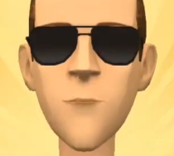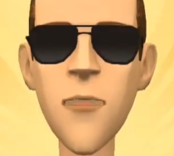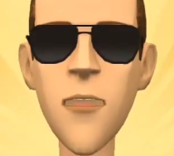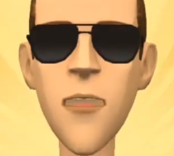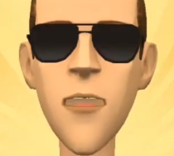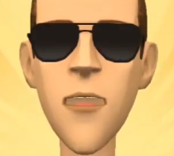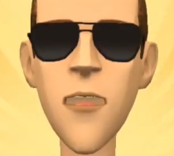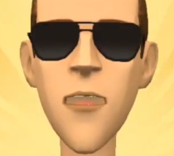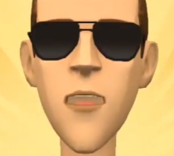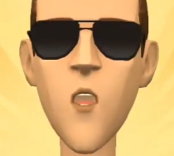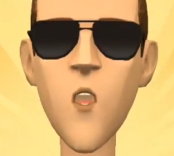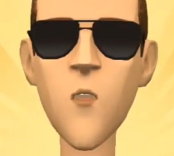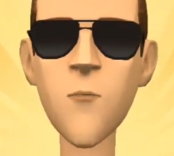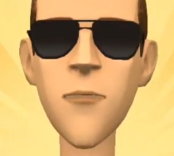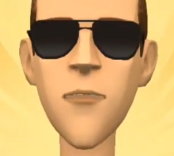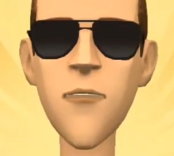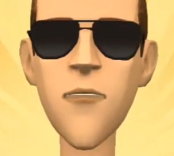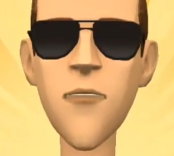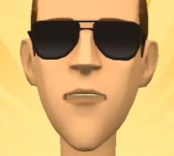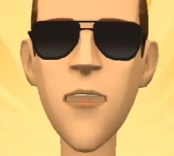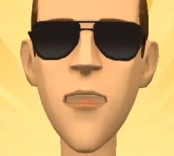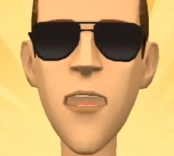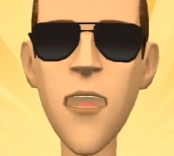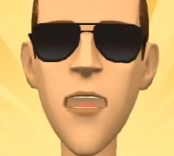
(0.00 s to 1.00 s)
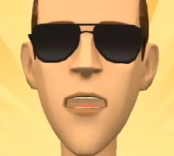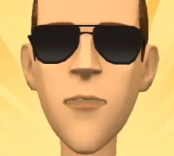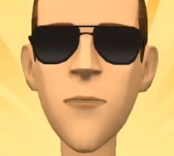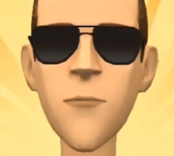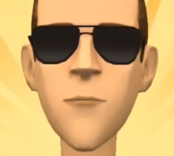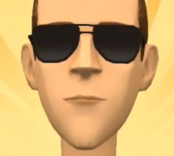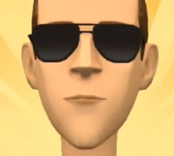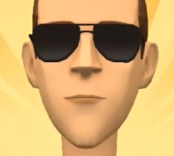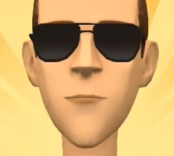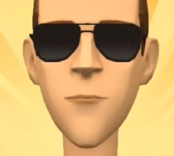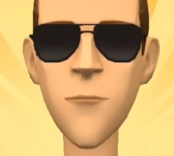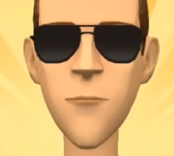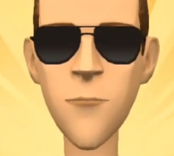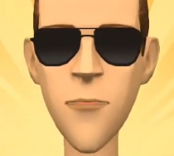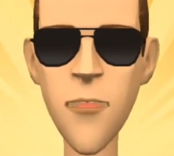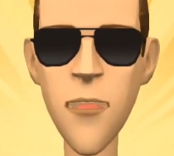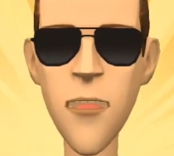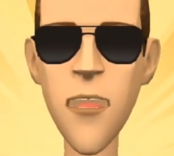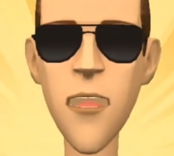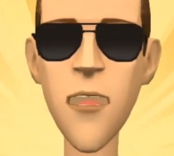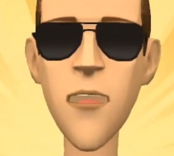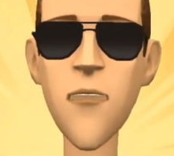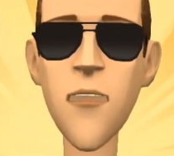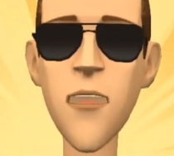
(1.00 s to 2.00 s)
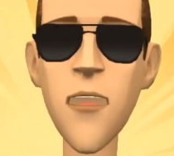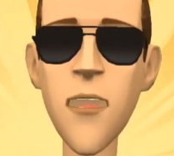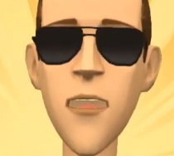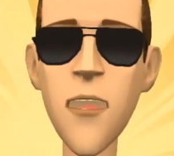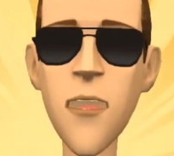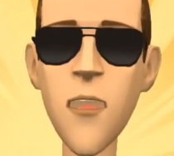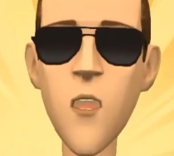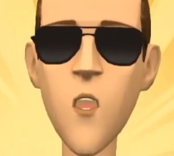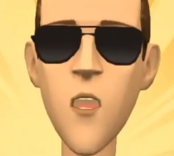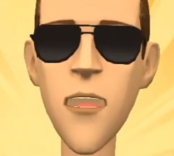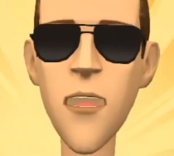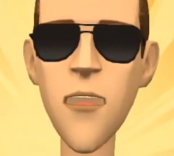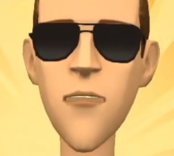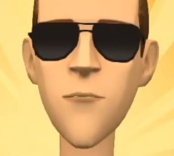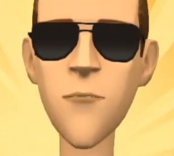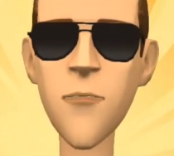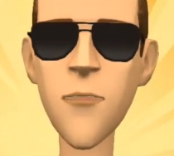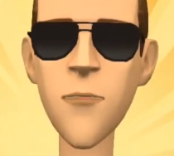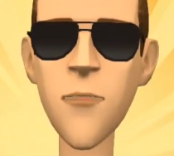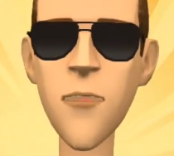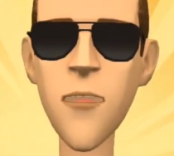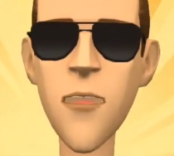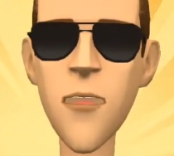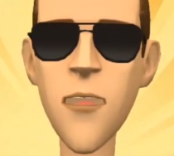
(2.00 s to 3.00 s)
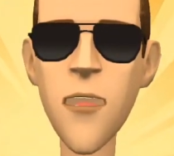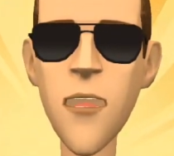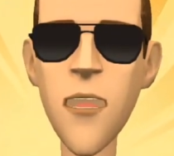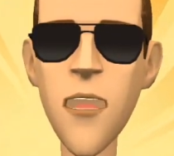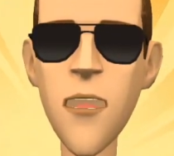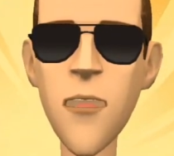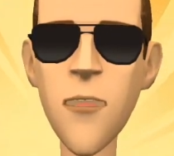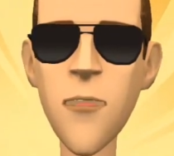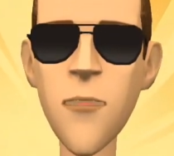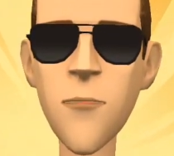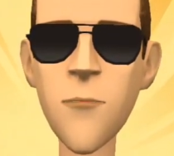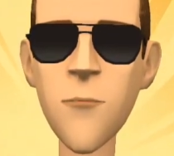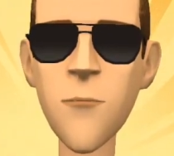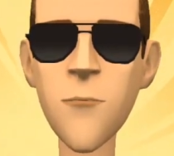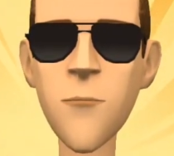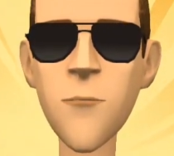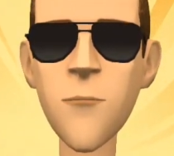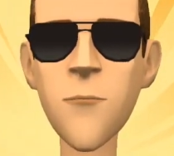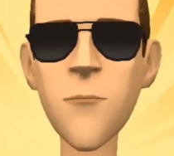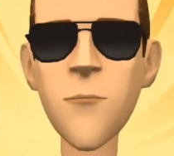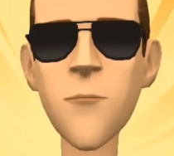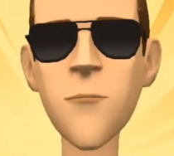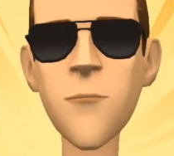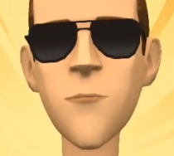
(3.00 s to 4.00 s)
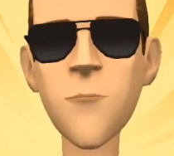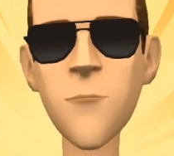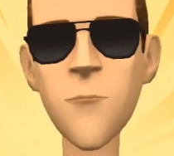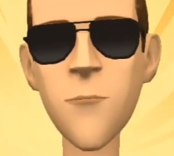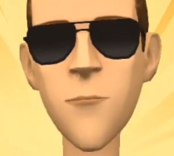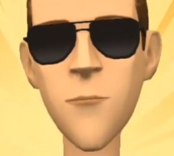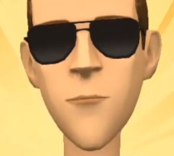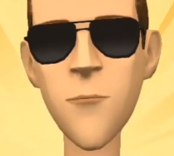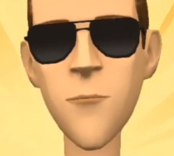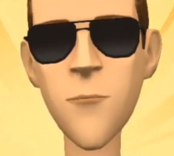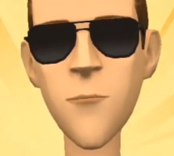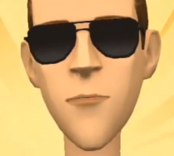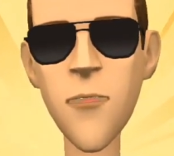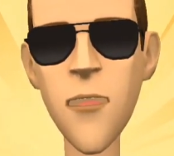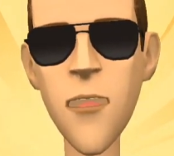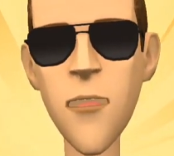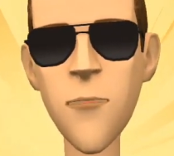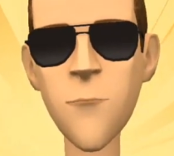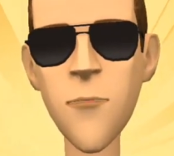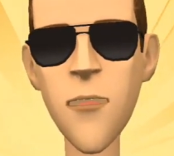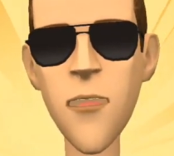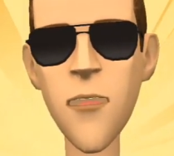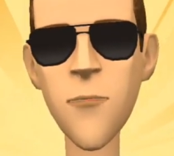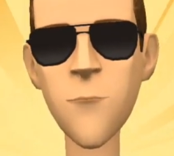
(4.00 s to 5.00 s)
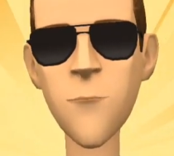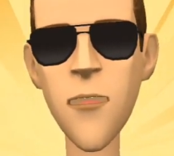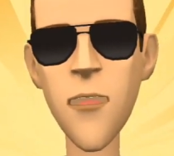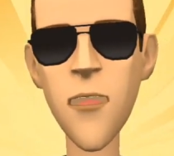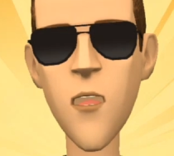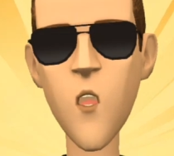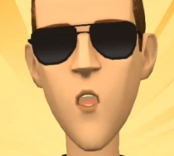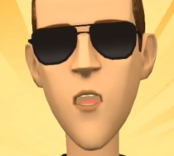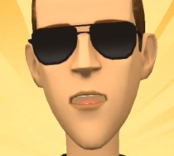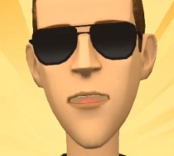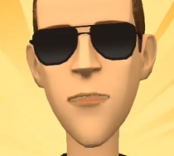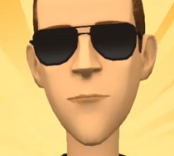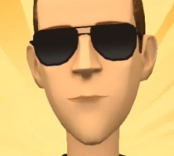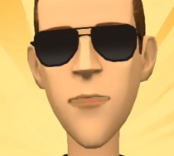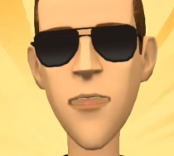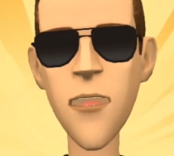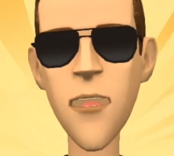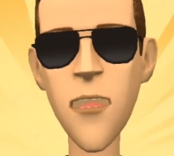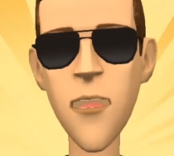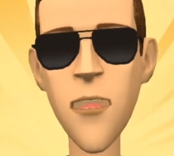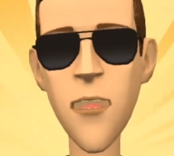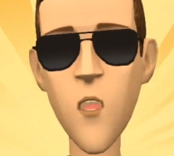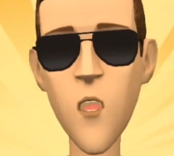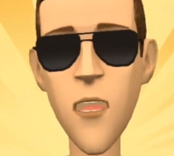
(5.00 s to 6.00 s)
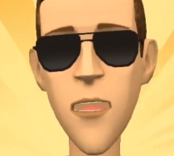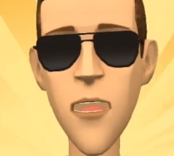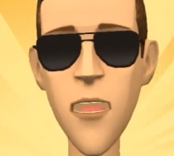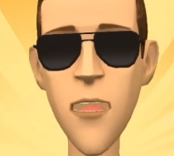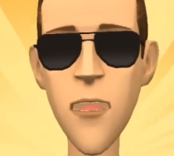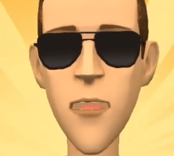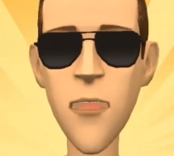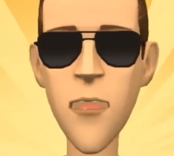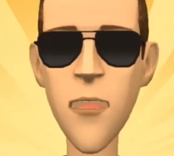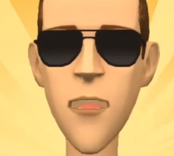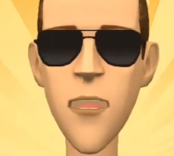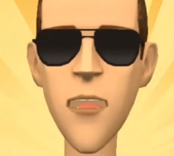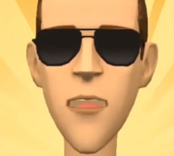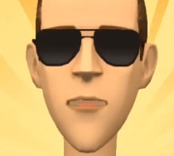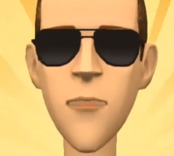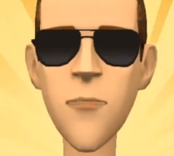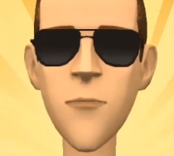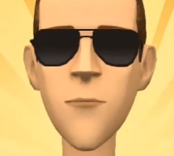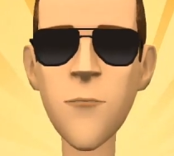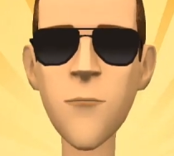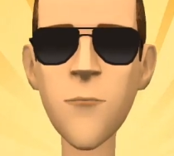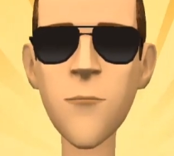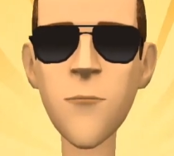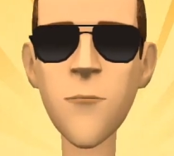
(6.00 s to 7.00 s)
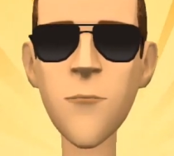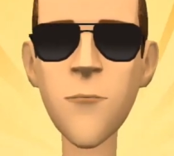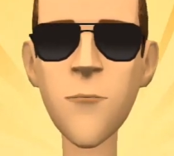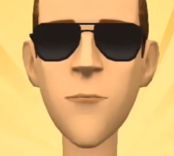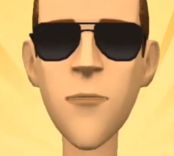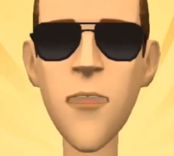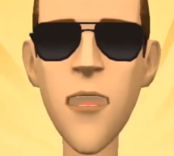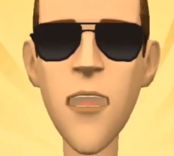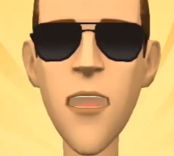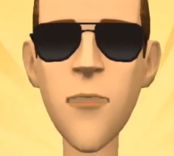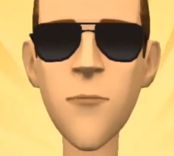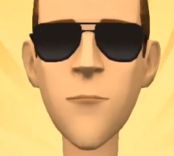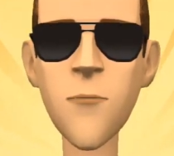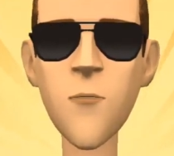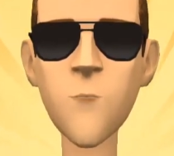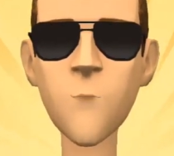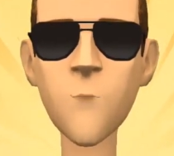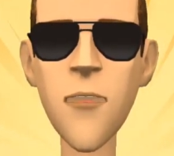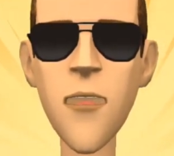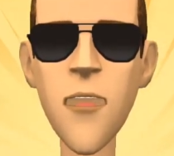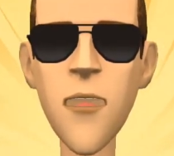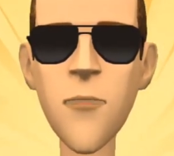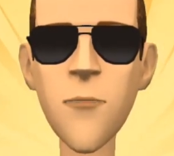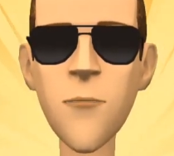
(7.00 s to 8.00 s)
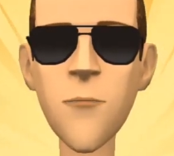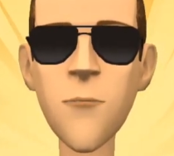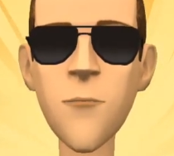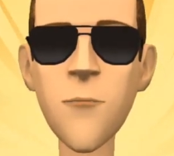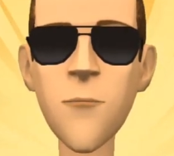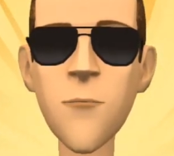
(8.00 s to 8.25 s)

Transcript: Thinking on my feet is definitely one of my strengths. This makes me good at making quick decisions in the moment.